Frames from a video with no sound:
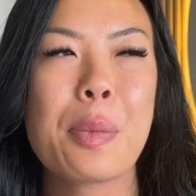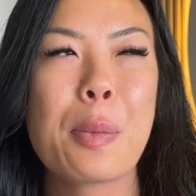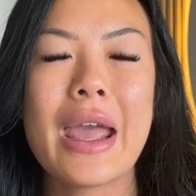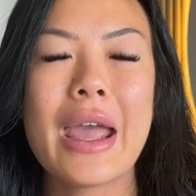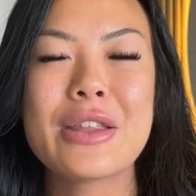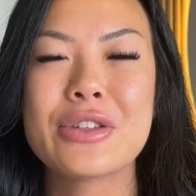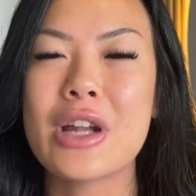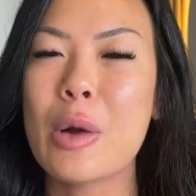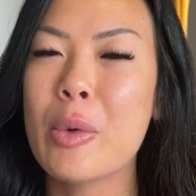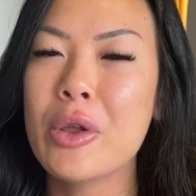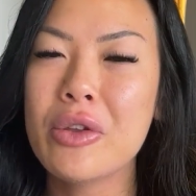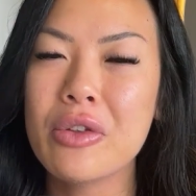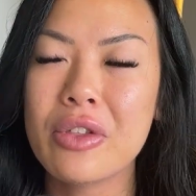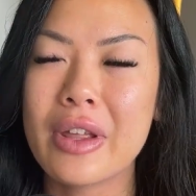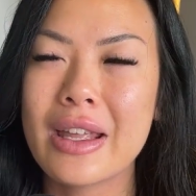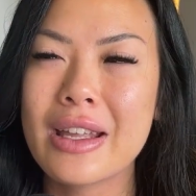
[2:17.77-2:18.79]
It's not what you
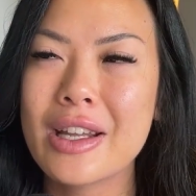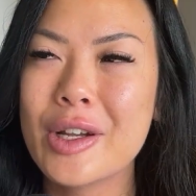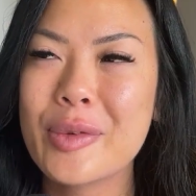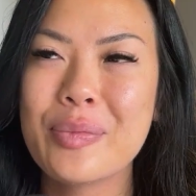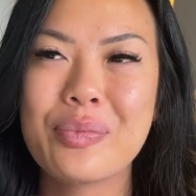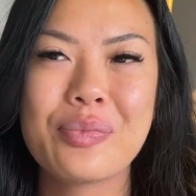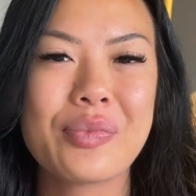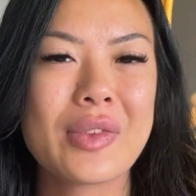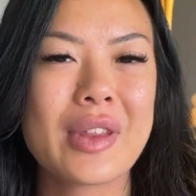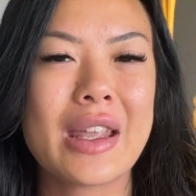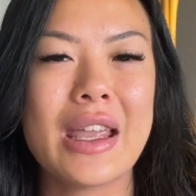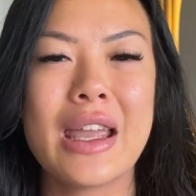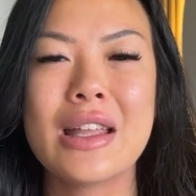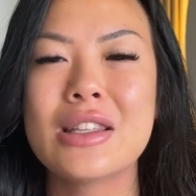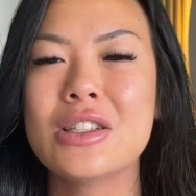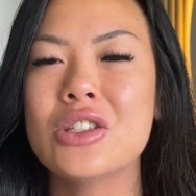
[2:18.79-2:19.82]
think.
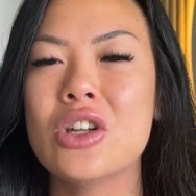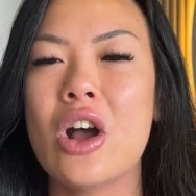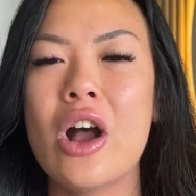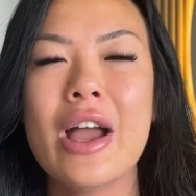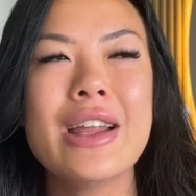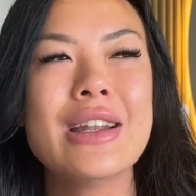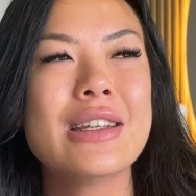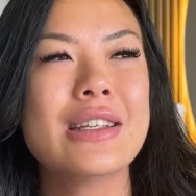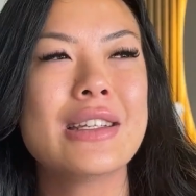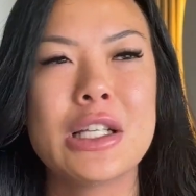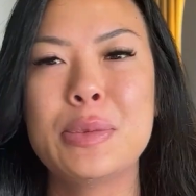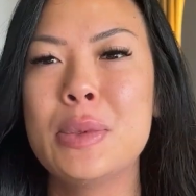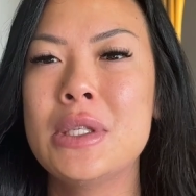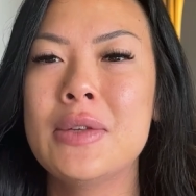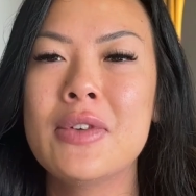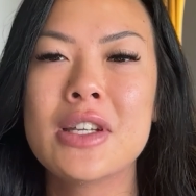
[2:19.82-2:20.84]
It's not a
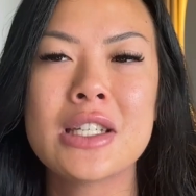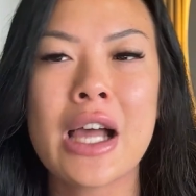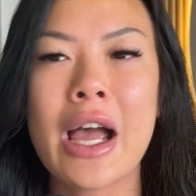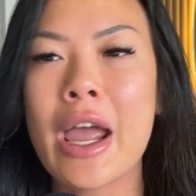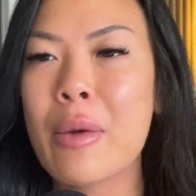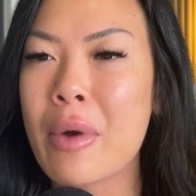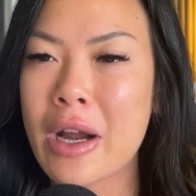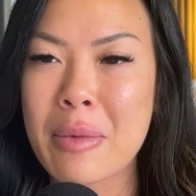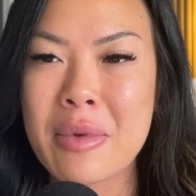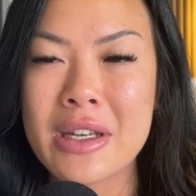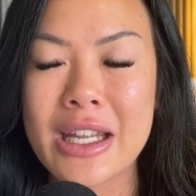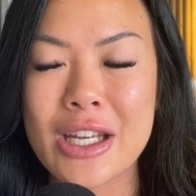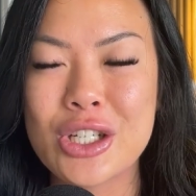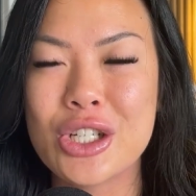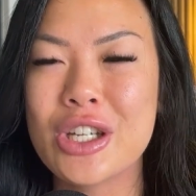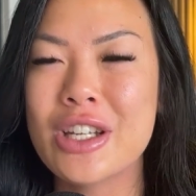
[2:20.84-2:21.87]
specific diet
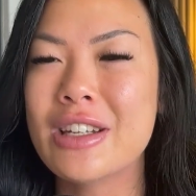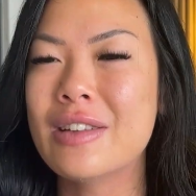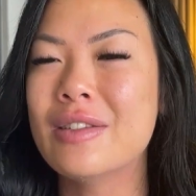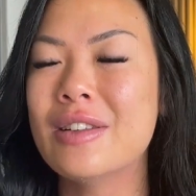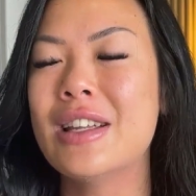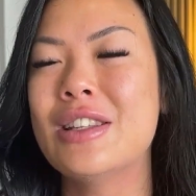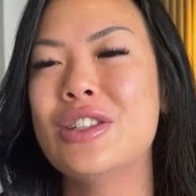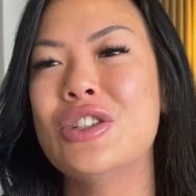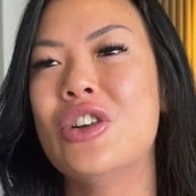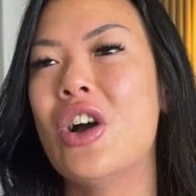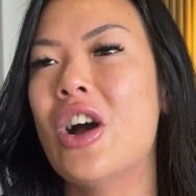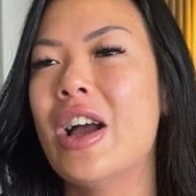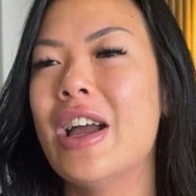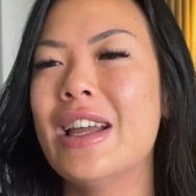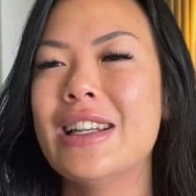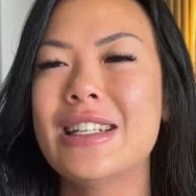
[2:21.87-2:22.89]
recommendation. It's
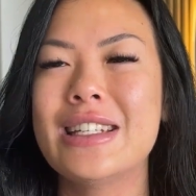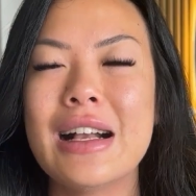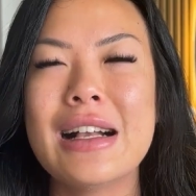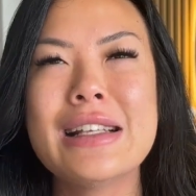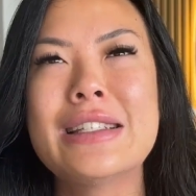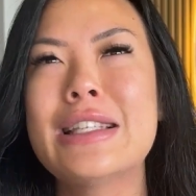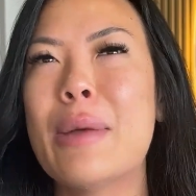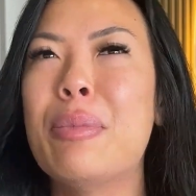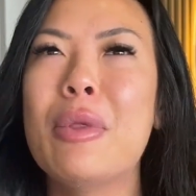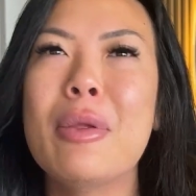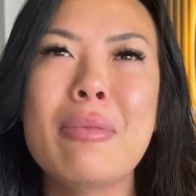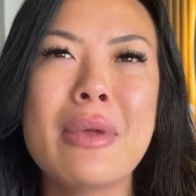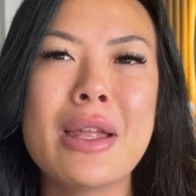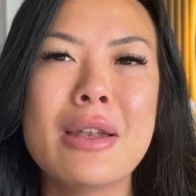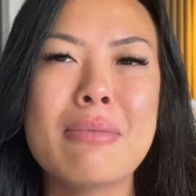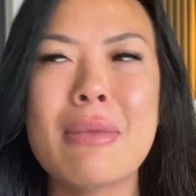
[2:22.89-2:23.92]
not a
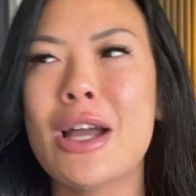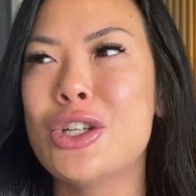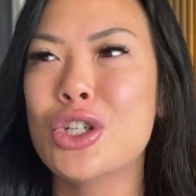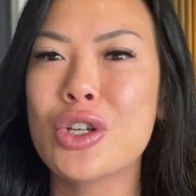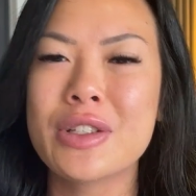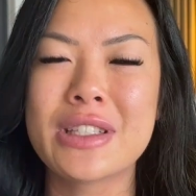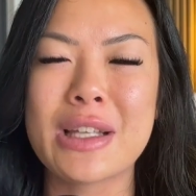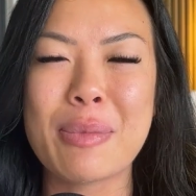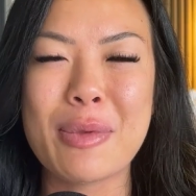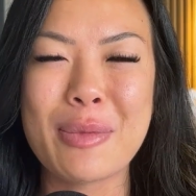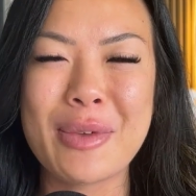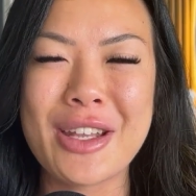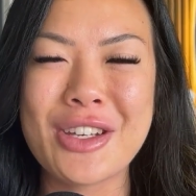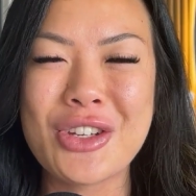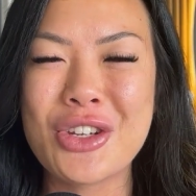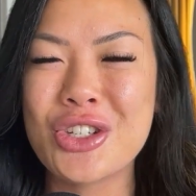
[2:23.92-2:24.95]
supplement, magical
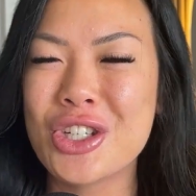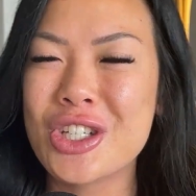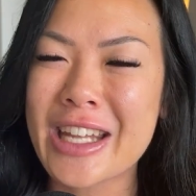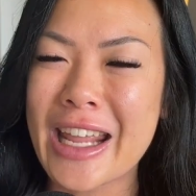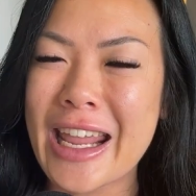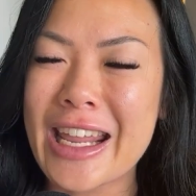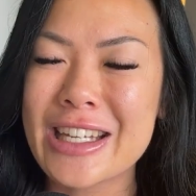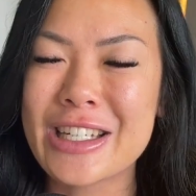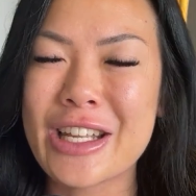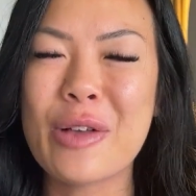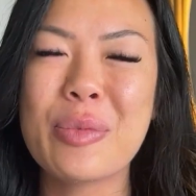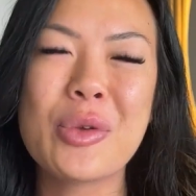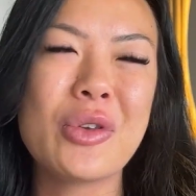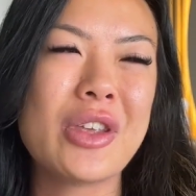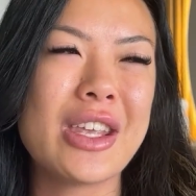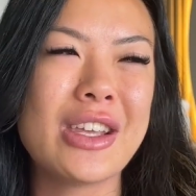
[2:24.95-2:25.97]
supplement you should take to help
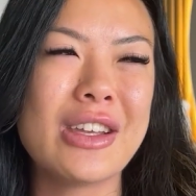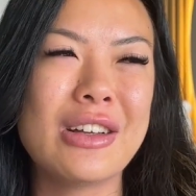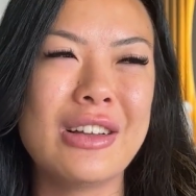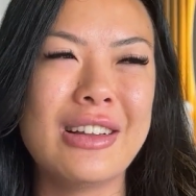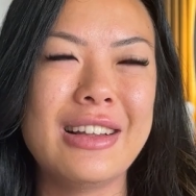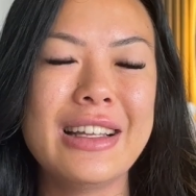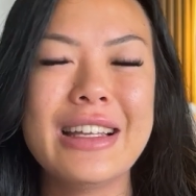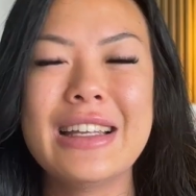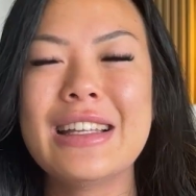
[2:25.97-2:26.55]
you heal.